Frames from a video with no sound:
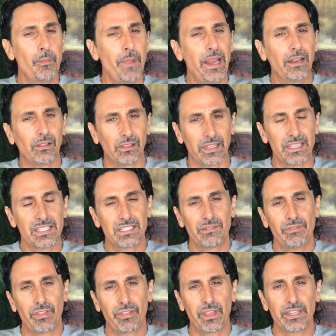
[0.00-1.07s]
made a list
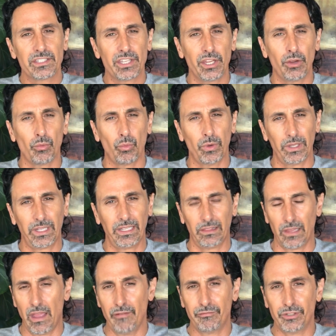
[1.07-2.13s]
of the things that you really
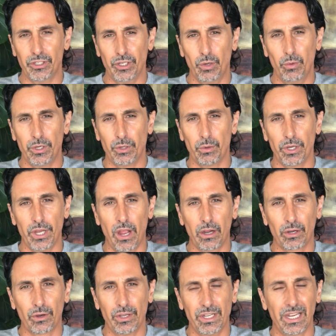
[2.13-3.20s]
loved to do when you were
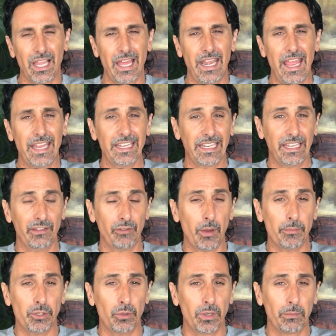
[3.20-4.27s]
younger and you kind of had to give
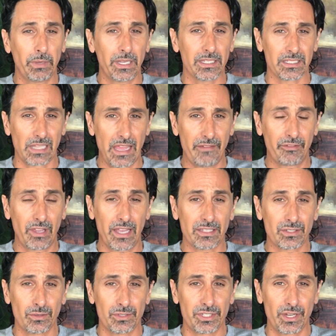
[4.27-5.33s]
up doing because life
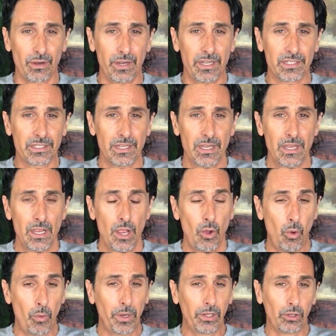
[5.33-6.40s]
got so serious?
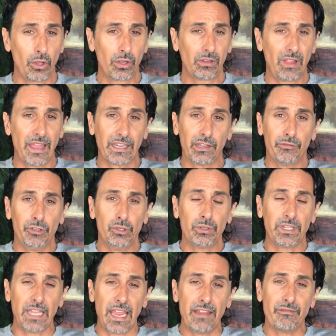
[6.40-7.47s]
What would it look like if you
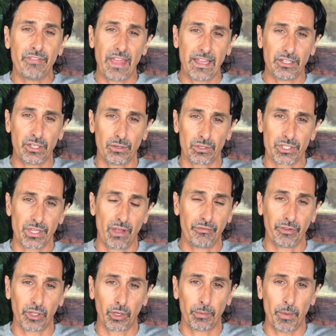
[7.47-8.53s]
gave that to
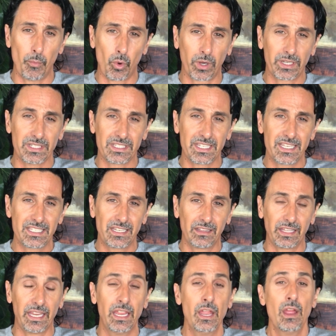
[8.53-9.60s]
yourself a little bit more
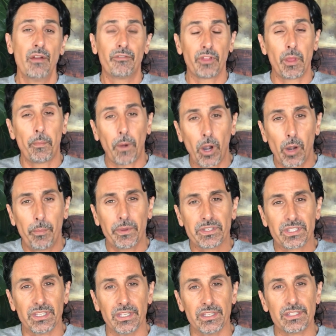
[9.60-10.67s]
consistently for the
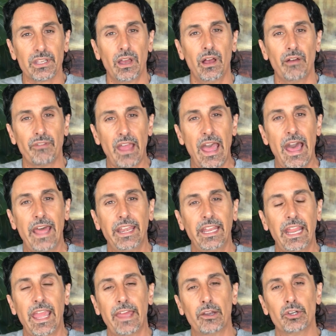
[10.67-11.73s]
purposes of
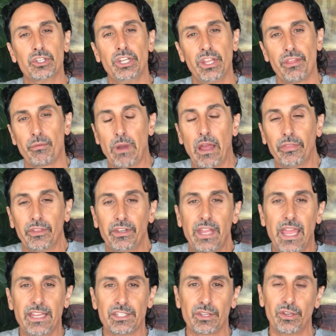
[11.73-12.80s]
adding energy throughout the
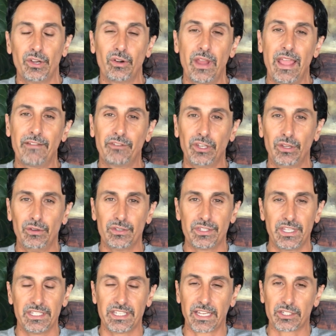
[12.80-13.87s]
day so you don't have to
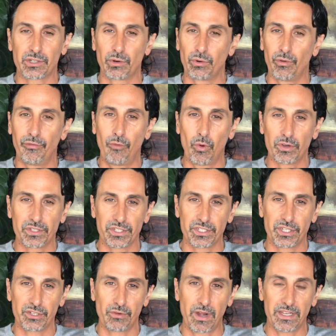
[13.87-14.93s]
use these external
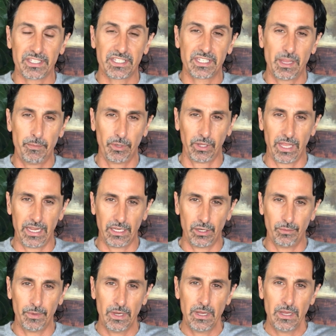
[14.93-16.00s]
forces to try to stimulate
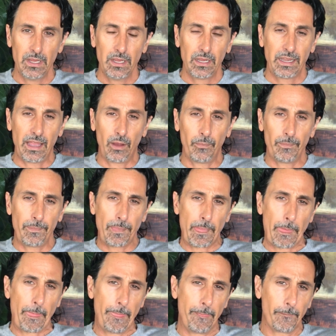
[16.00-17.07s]
you? Now,
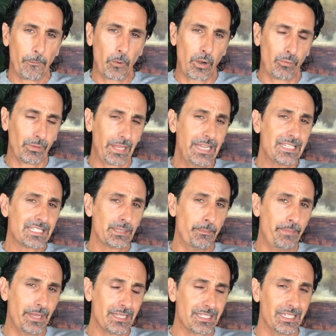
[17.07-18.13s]
where it relates to
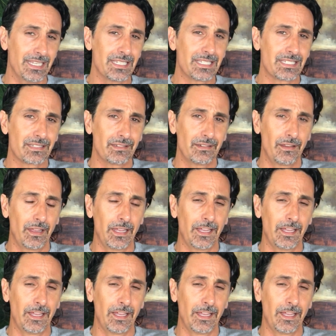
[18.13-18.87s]
business,